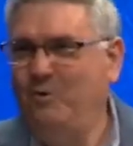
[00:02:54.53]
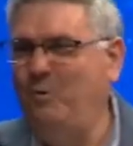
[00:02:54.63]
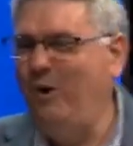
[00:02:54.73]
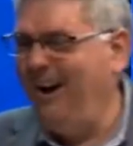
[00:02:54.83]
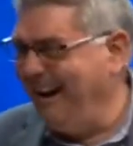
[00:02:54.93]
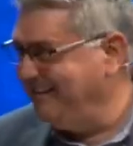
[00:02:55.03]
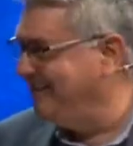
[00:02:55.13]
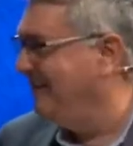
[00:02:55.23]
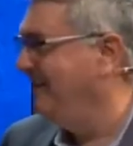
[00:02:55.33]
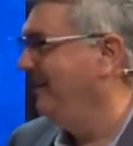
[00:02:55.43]

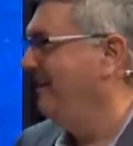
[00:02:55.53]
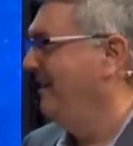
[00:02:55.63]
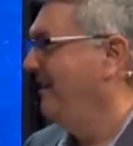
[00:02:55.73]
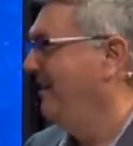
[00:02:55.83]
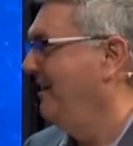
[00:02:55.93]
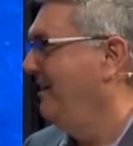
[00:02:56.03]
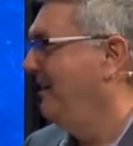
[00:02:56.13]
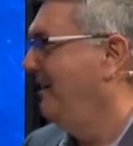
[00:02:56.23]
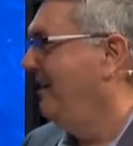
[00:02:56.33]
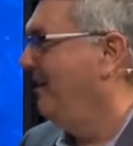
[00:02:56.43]
What?
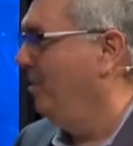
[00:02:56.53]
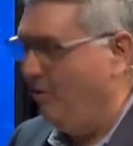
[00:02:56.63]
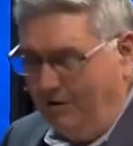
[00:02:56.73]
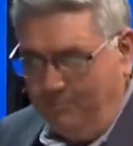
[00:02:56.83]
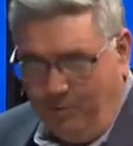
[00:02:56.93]
Lord,